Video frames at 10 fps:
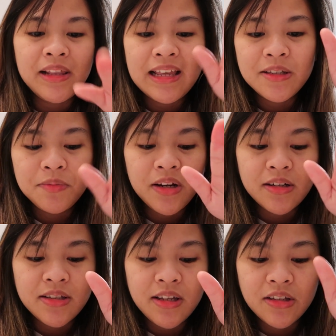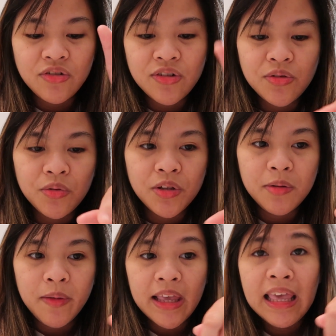my last pregnancy, I just told
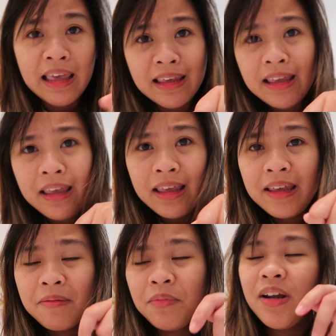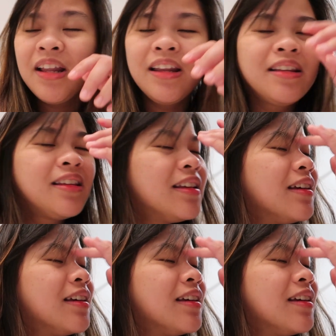him like, hey, I'm pregnant